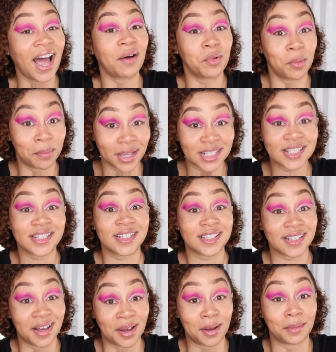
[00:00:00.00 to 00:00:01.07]
I will mess this
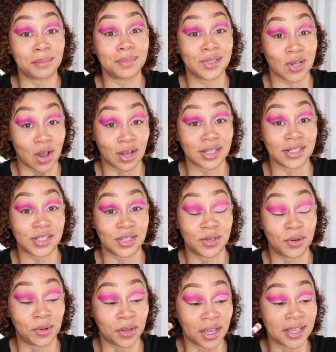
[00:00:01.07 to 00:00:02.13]
up talking to
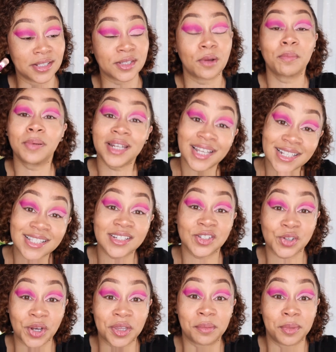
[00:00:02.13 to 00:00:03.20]
you, okay? So please
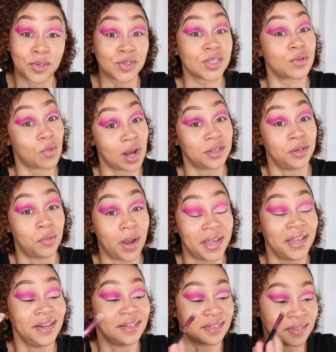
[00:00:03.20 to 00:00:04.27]
enjoy the music while you
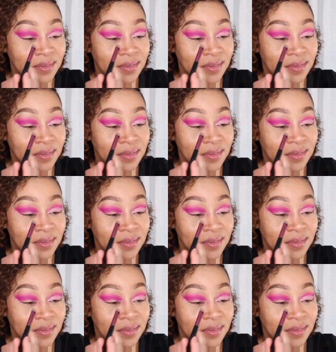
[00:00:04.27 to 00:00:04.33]
wait.